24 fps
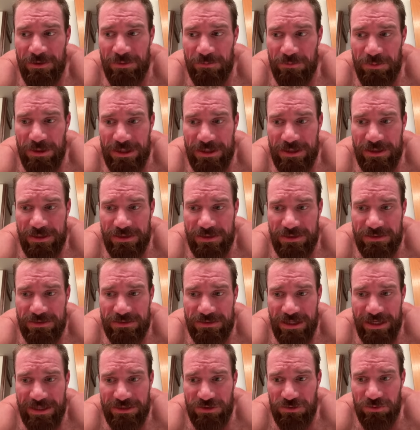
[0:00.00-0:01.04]
Because
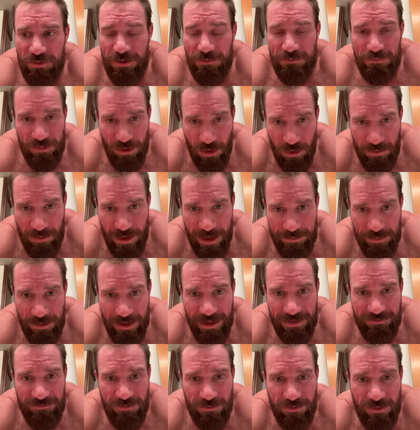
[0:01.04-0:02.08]
that's what built my
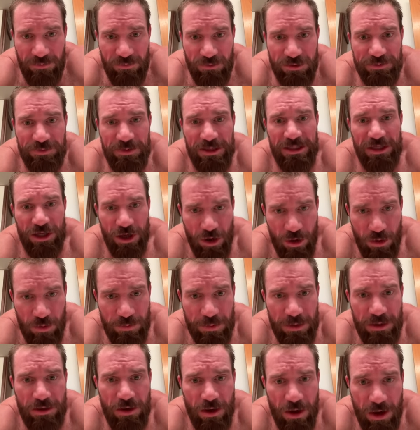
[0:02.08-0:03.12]
platform, was being
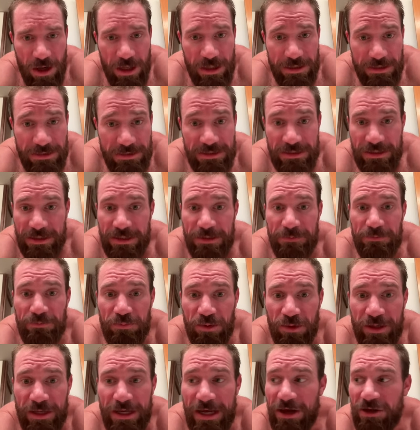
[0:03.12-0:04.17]
open, honest, and
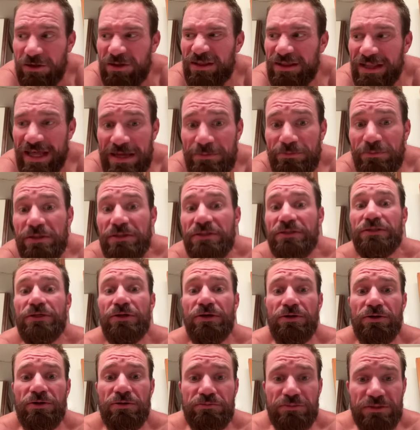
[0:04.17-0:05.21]
putting out layman's
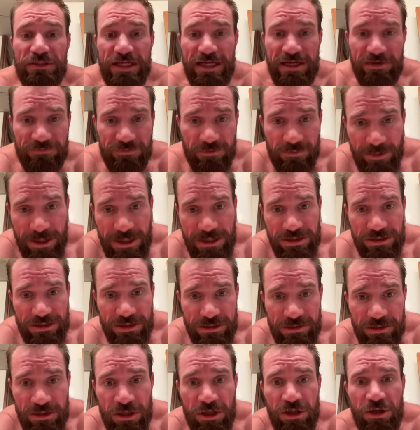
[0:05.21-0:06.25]
terms
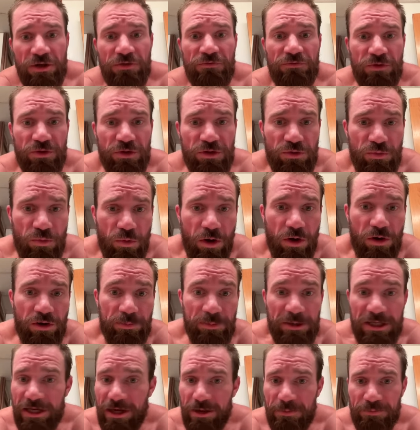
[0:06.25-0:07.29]
information for you all to
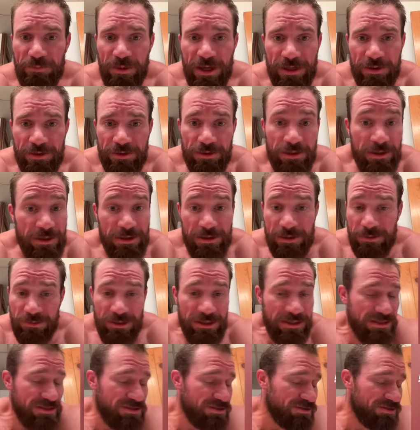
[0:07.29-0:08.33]
become better.
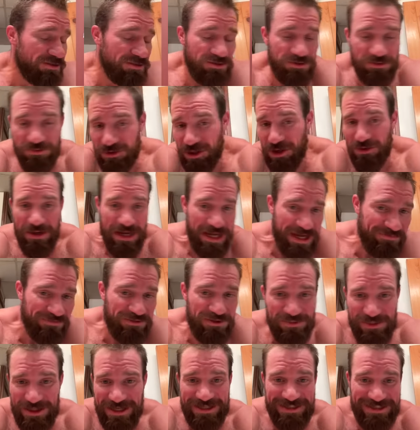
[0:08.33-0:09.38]
Because you don't have
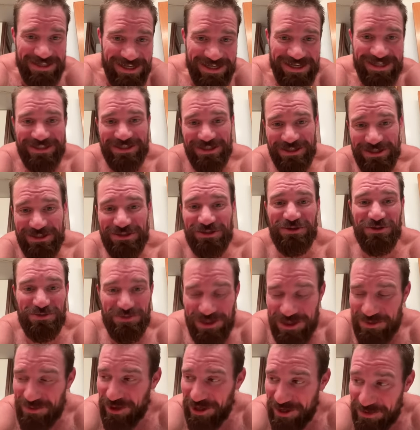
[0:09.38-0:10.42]
to be a scientist to
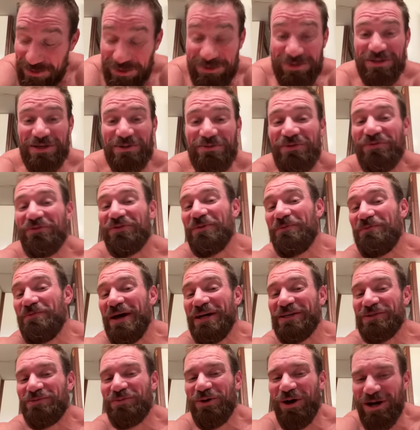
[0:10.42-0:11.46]
be a bodybuilder. Some of the
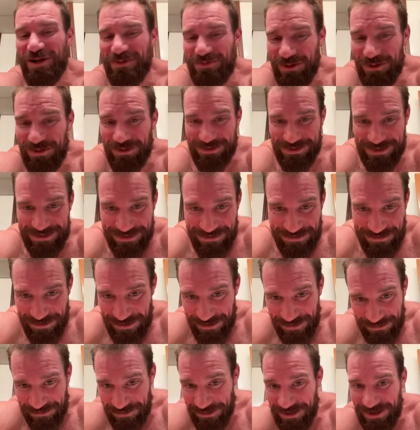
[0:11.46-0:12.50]
best bodybuilders in the
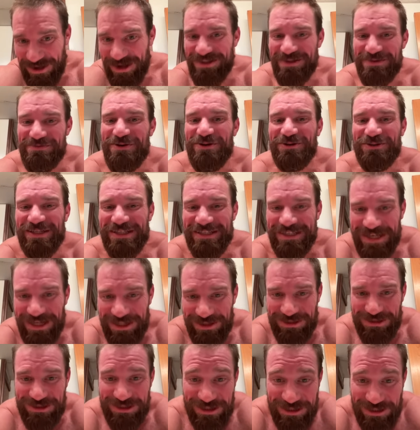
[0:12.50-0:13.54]
world were not the most
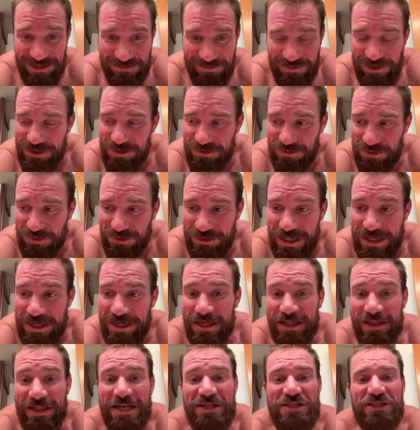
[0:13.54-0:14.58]
intelligent individuals.
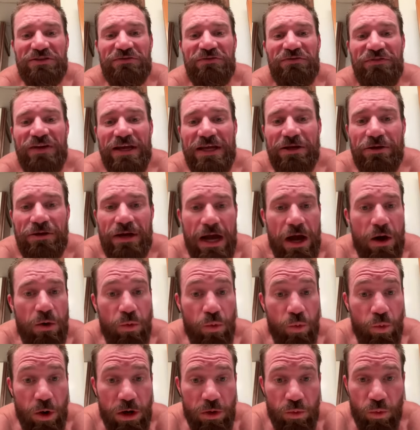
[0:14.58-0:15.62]
They just figured
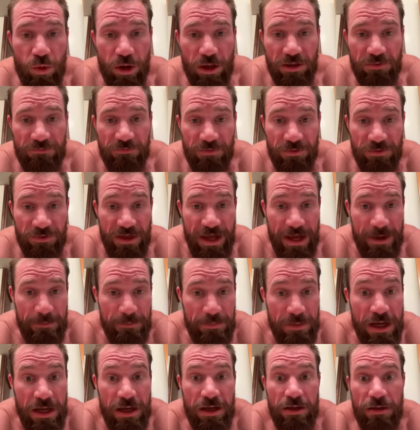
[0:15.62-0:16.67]
out what worked for
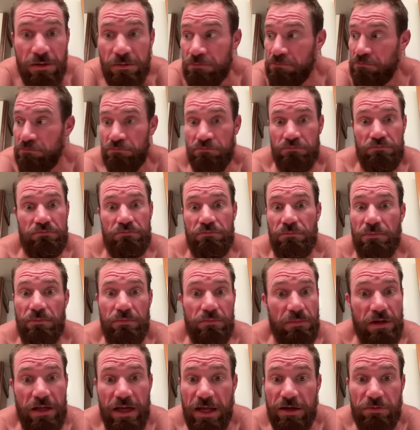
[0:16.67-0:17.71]
them
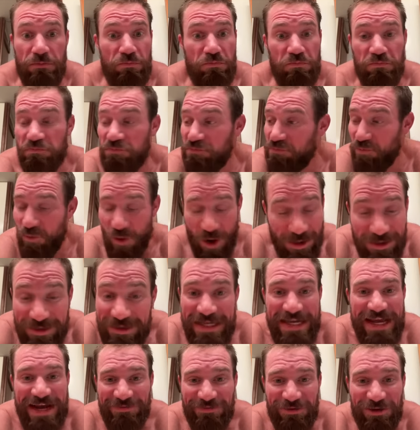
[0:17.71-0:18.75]
and worked
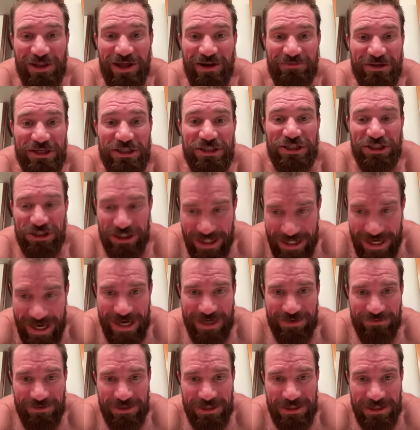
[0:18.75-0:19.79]
the ever-loving shit
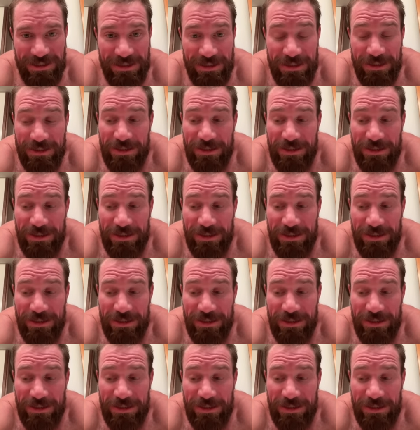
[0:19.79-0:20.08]
out of it.